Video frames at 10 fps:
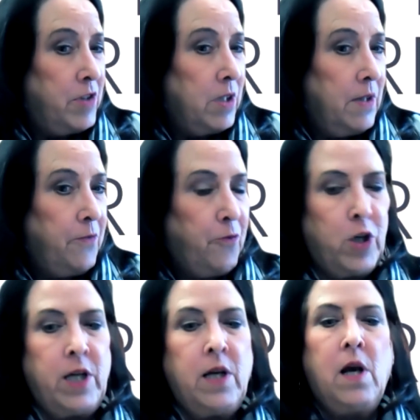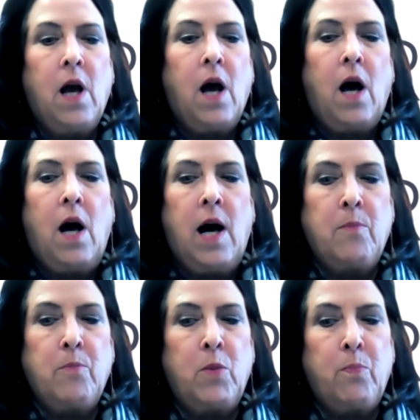delivery,
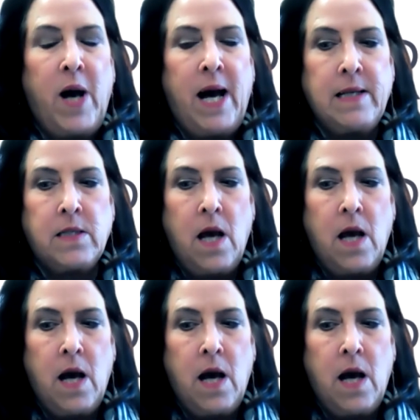but